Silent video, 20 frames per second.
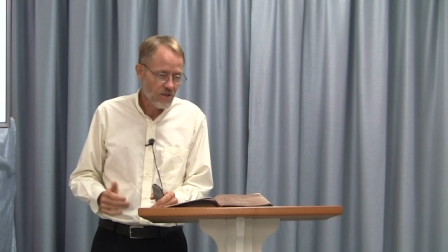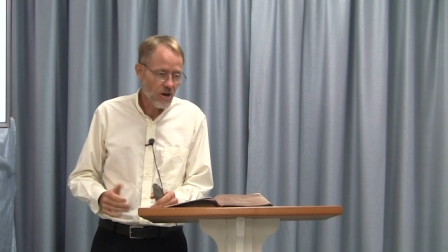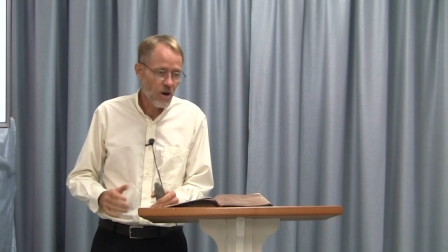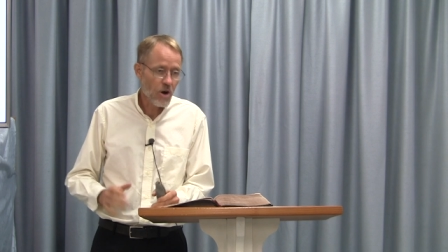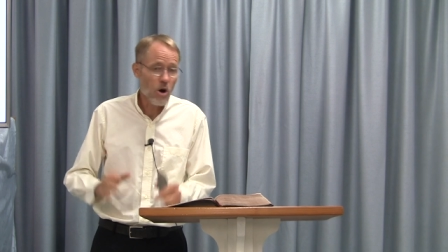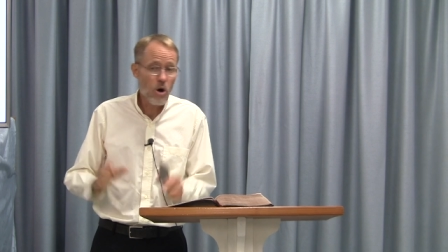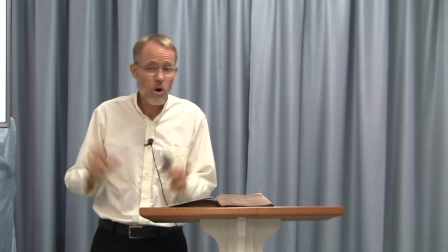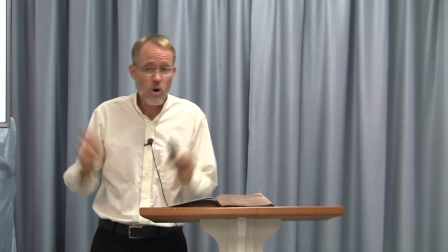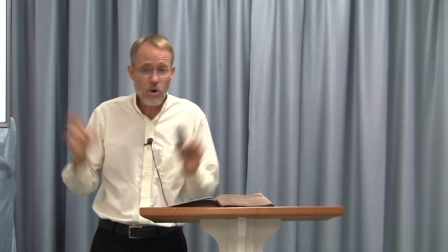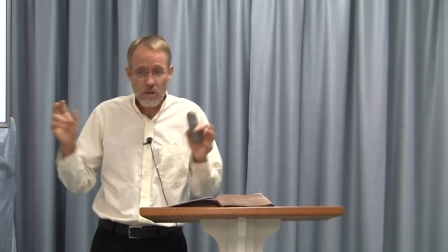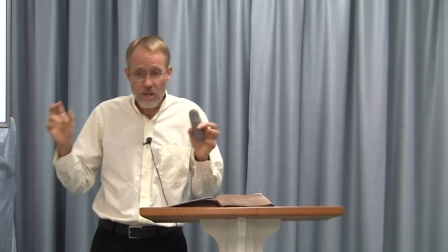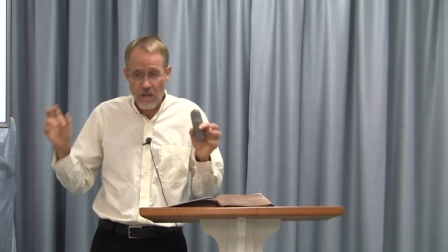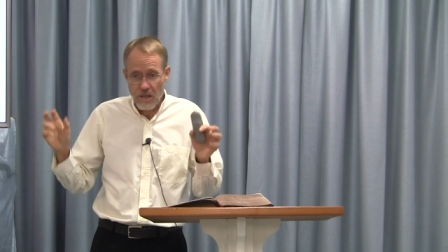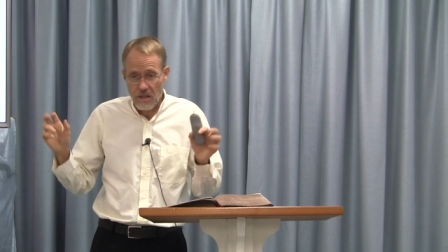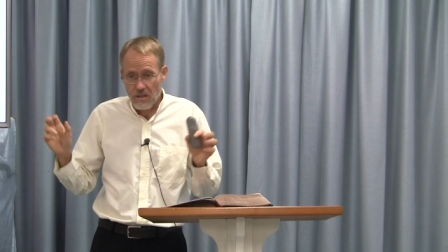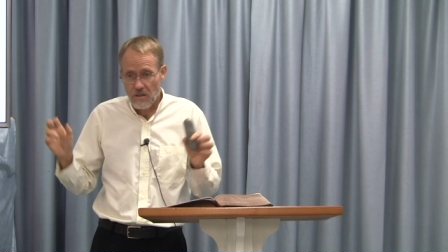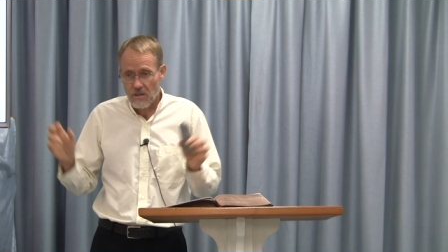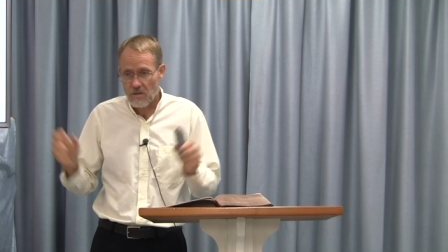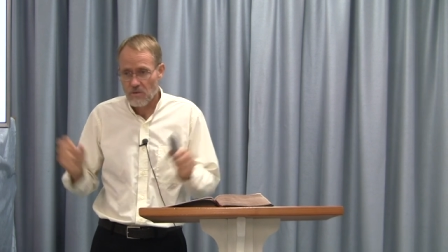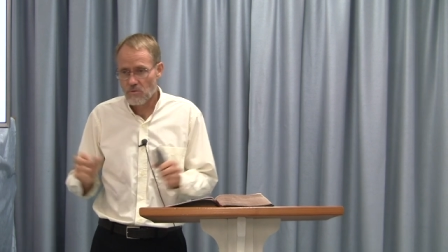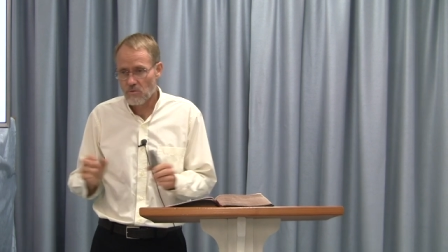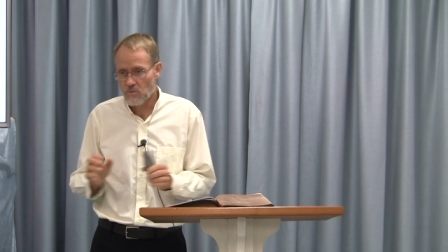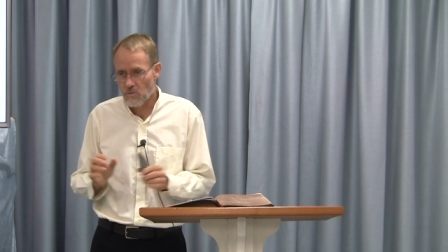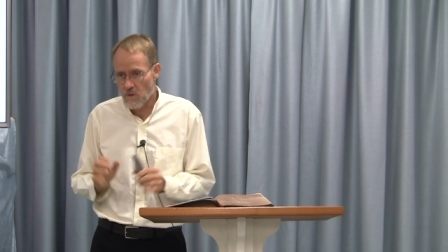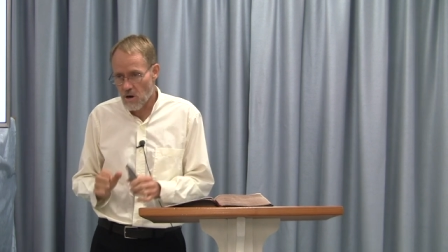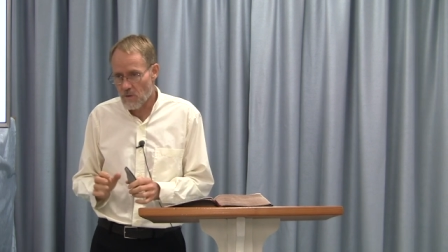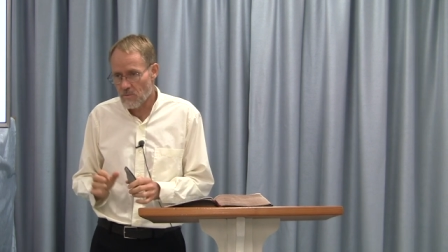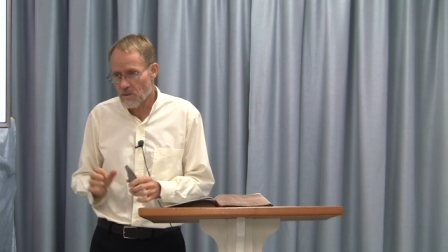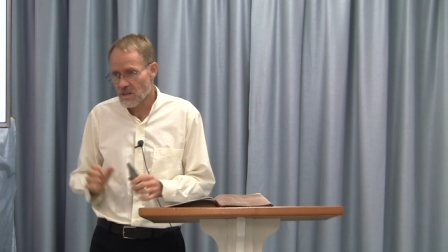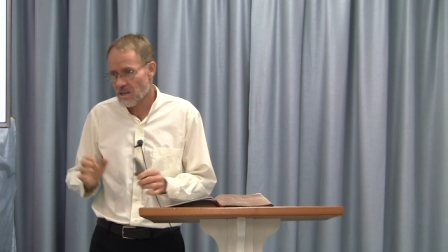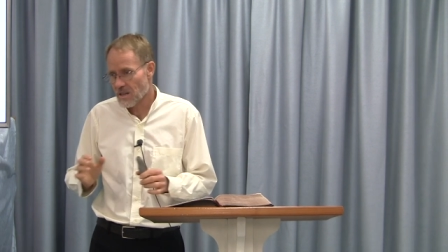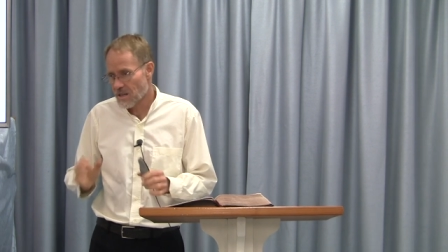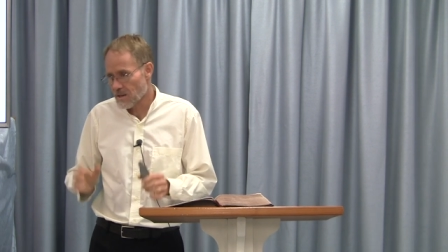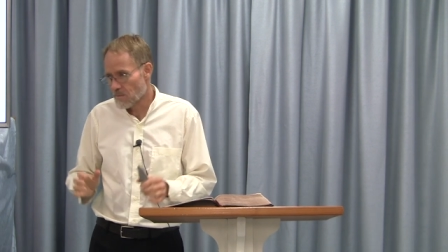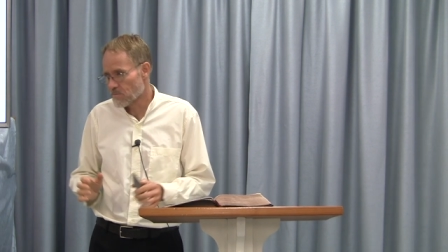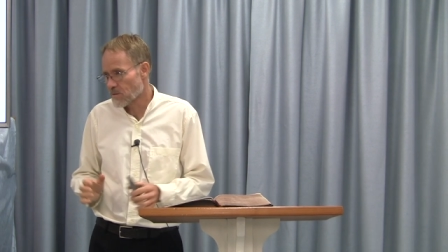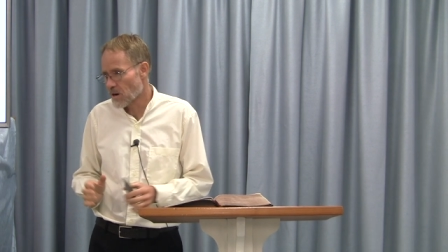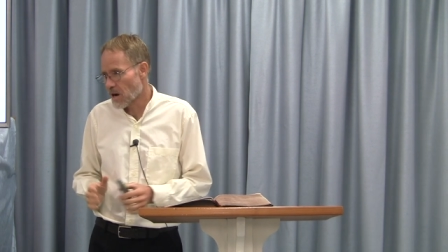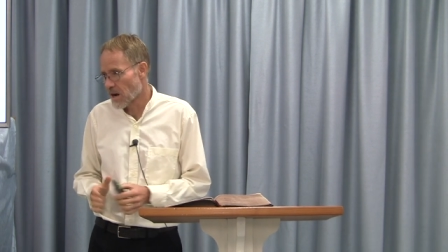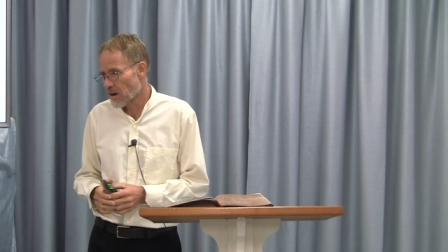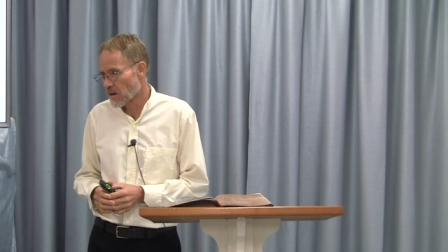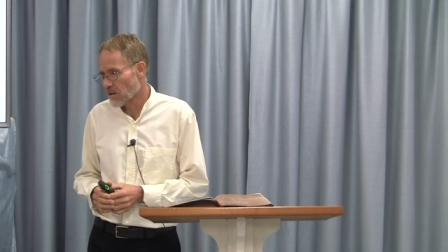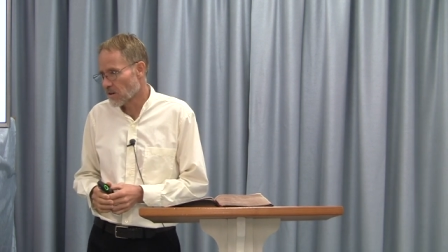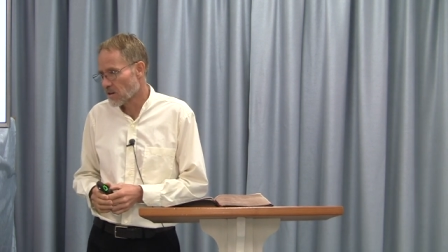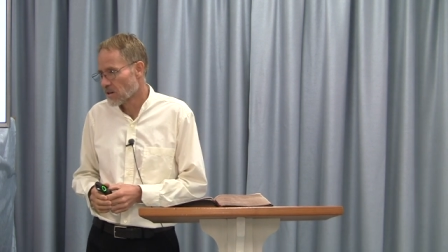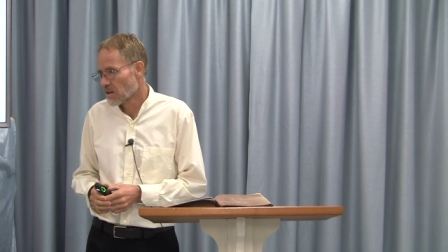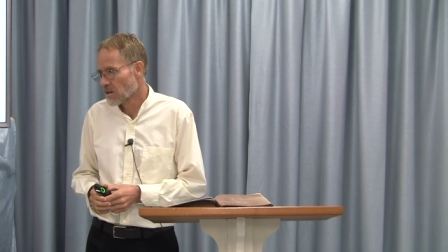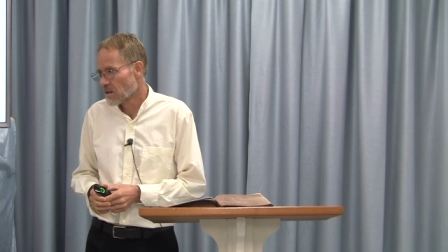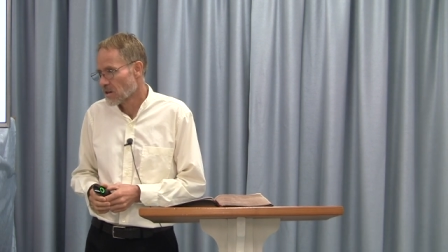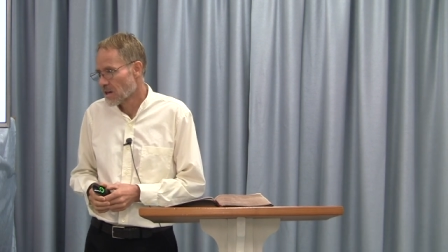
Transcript: the Holy Roman Empire,